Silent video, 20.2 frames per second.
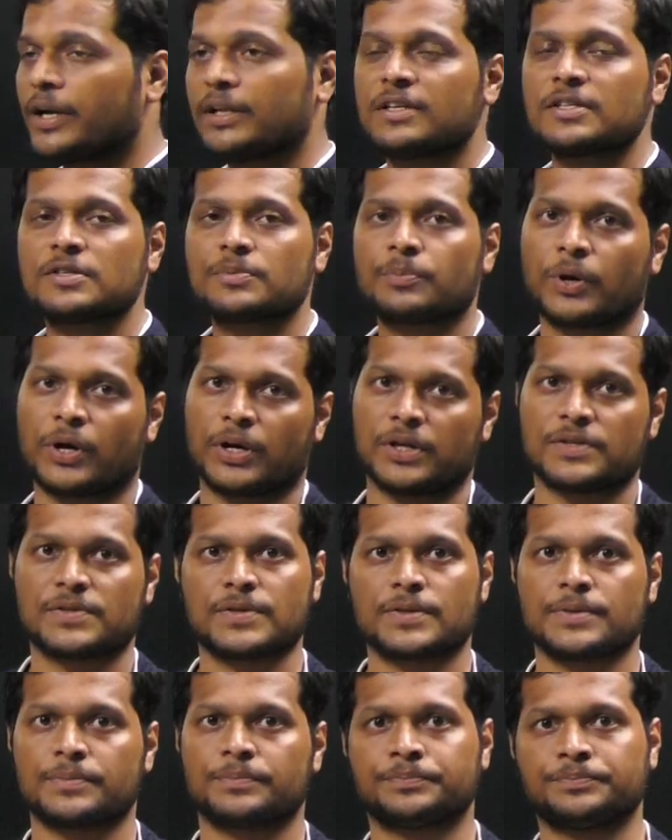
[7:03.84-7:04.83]
these
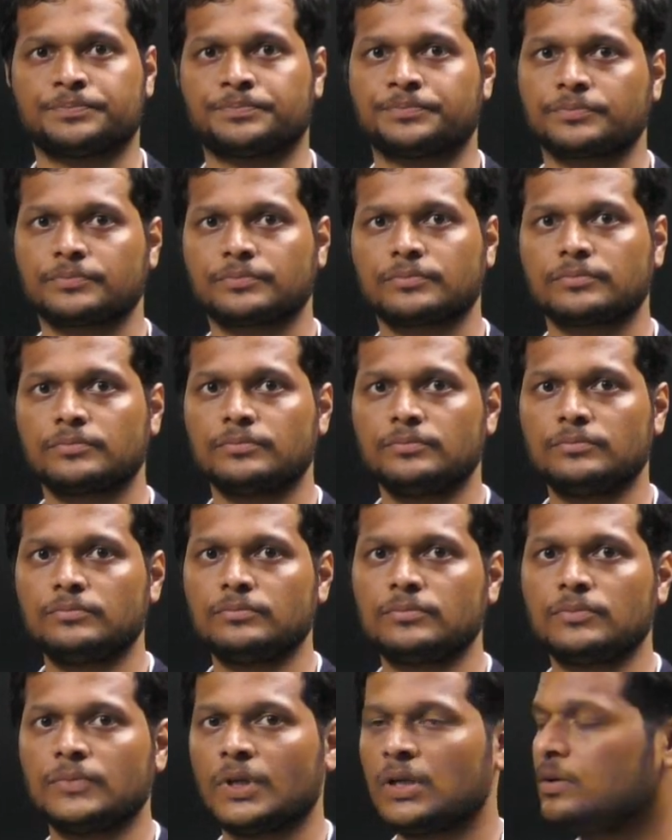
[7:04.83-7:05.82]
points?
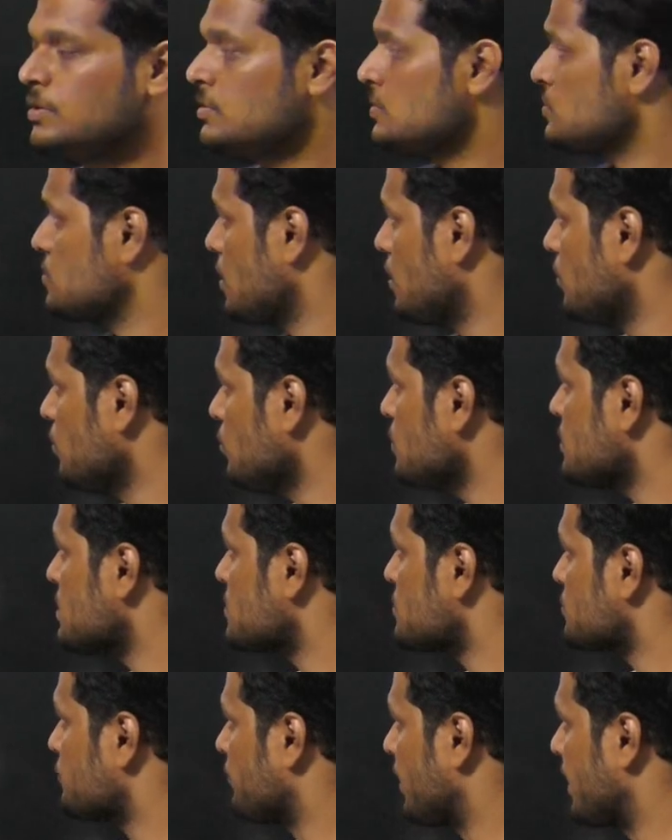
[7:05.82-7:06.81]
So how to
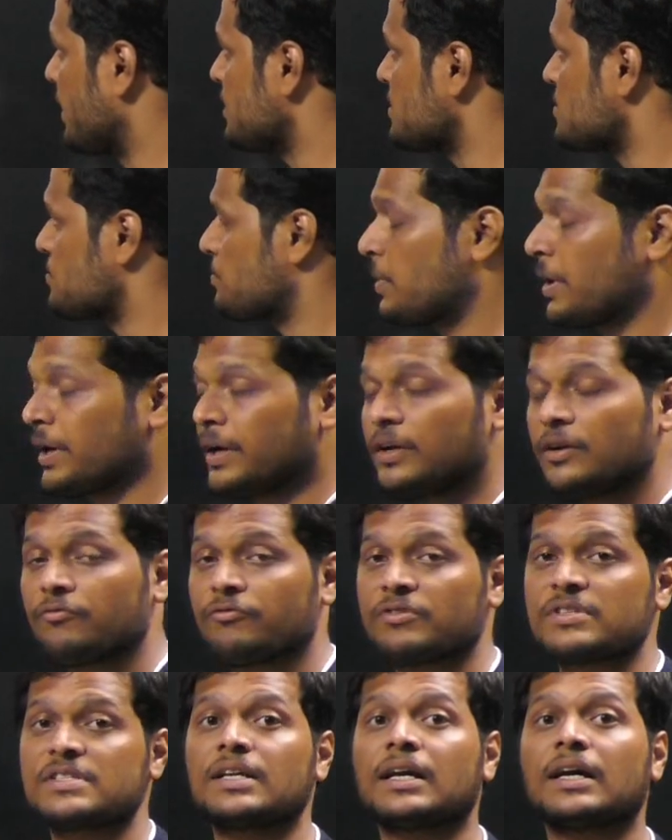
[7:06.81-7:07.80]
find this point
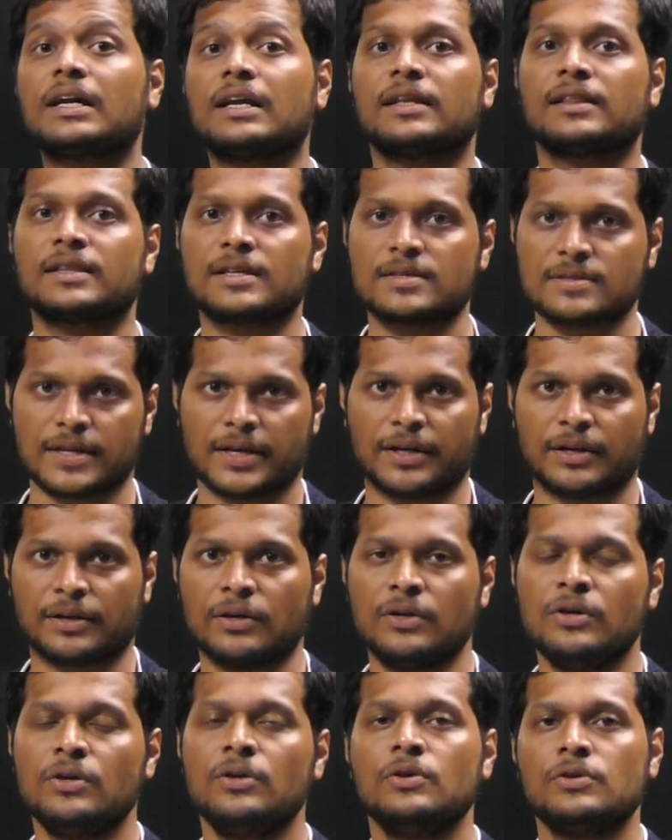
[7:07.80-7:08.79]
physically in the site?
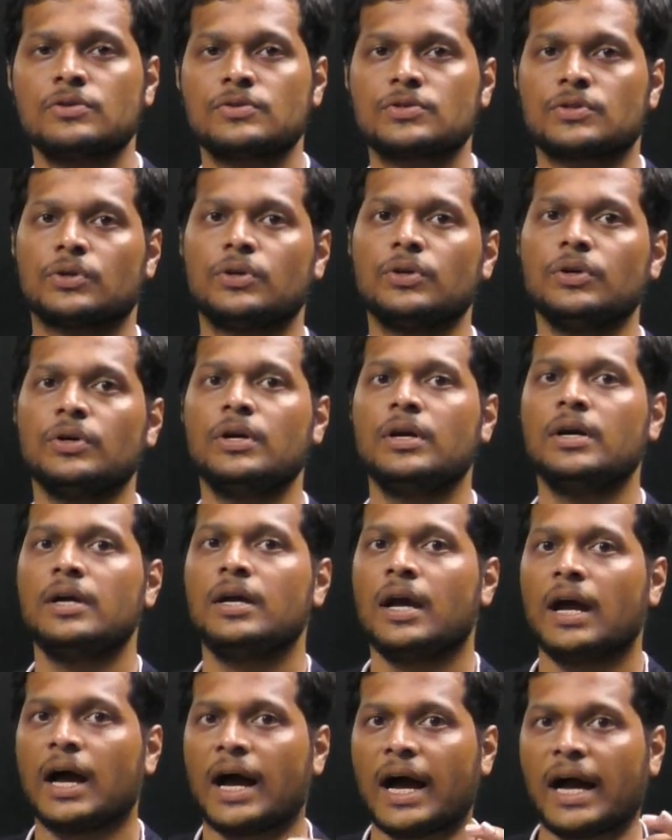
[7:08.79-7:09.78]
So
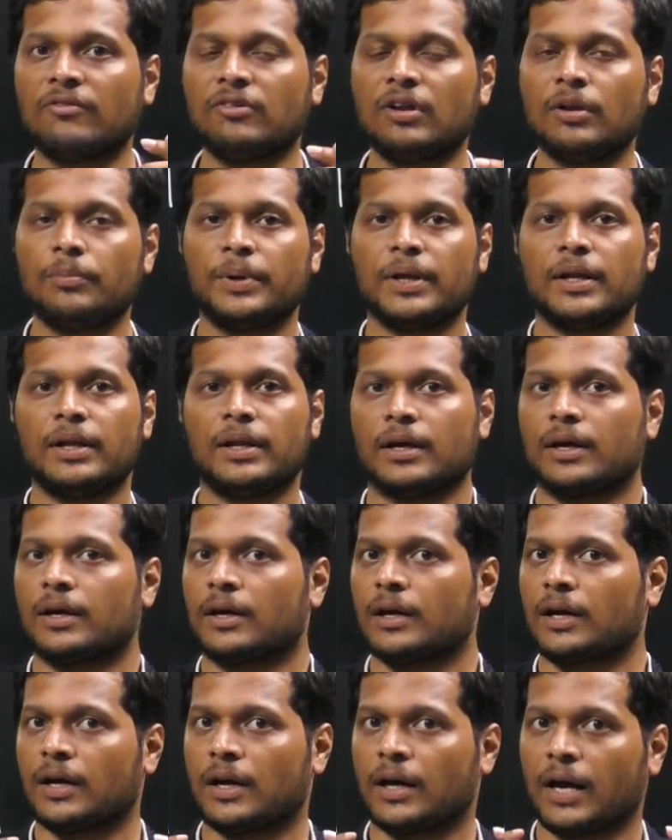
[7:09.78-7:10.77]
I will be
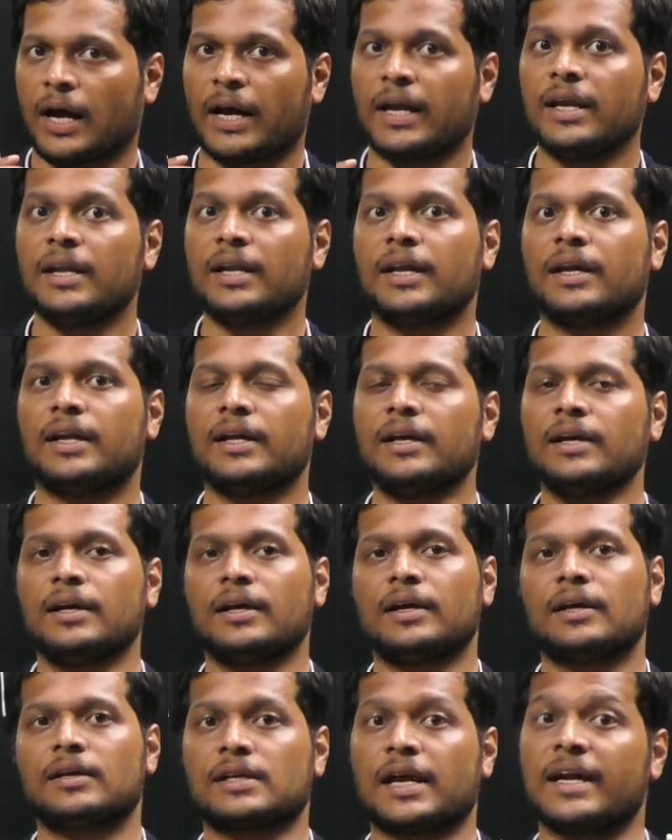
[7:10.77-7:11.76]
I
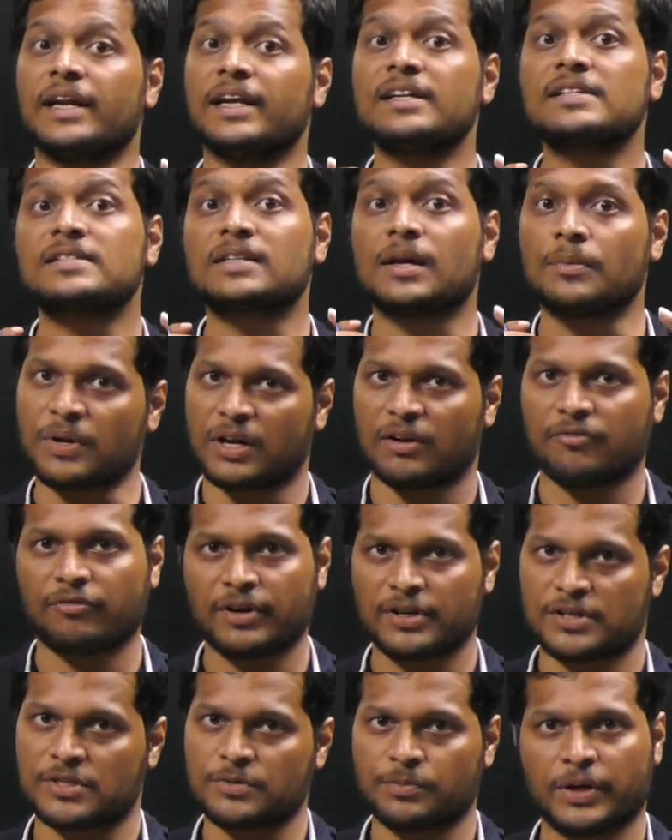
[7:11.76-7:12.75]
need some
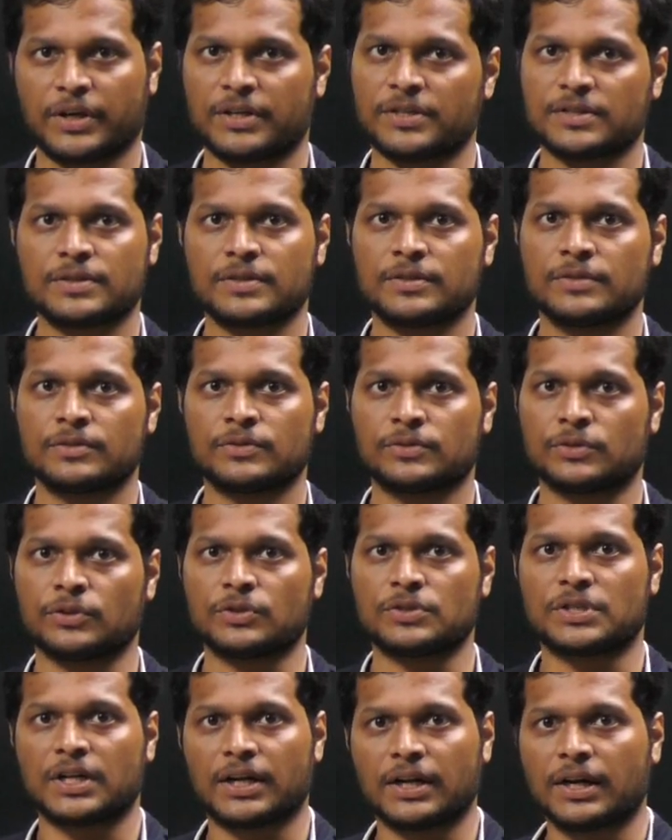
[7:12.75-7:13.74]
reference points. So
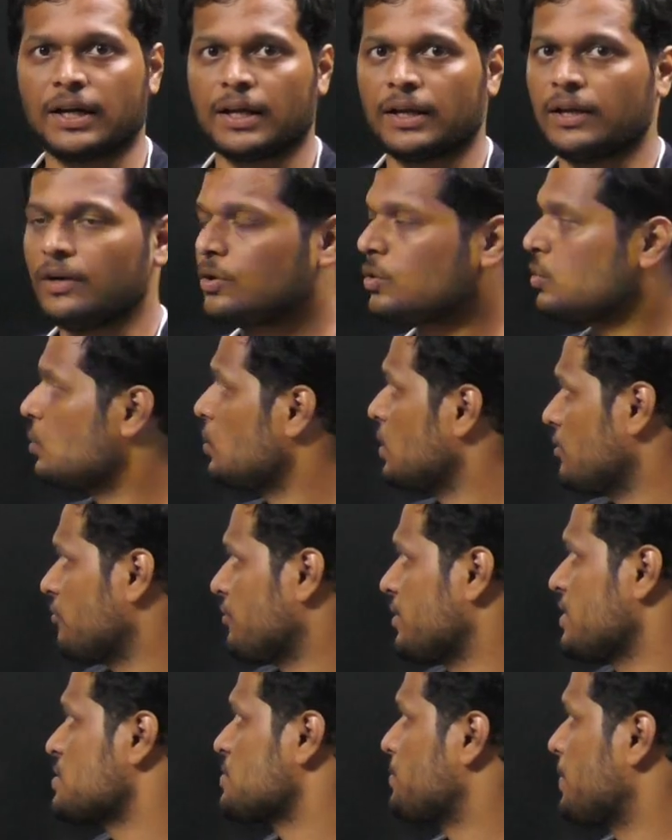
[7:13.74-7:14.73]
generally 2
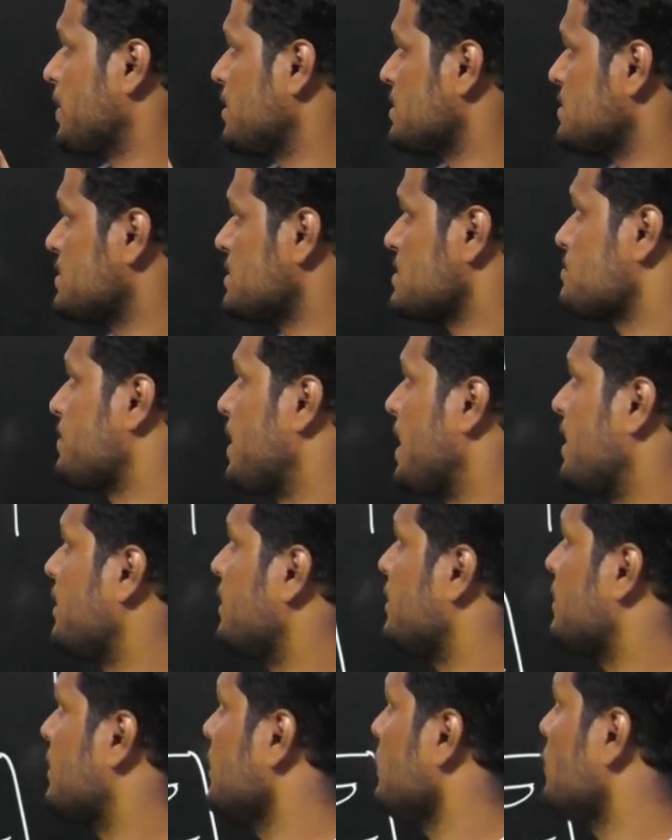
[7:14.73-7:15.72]
reference points is
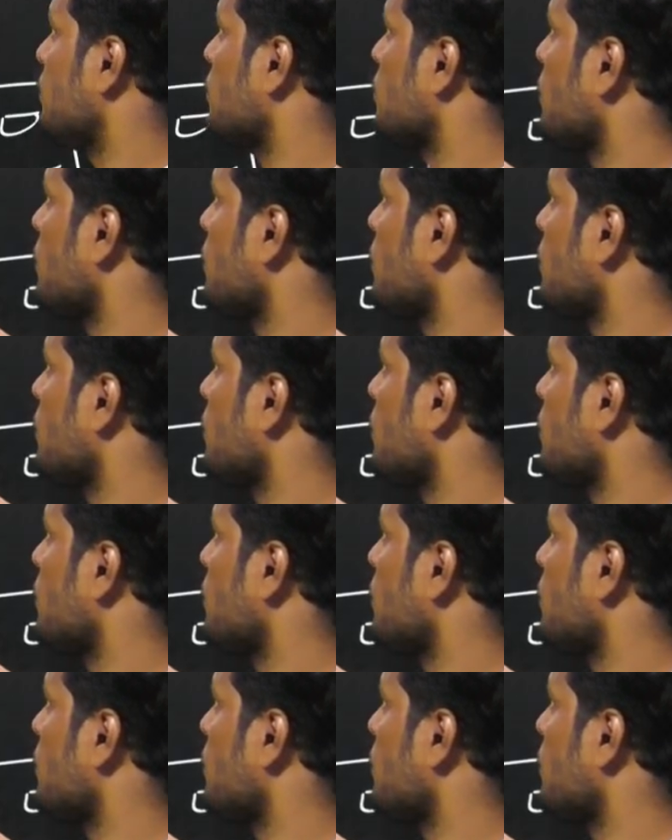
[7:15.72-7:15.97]
mandatory to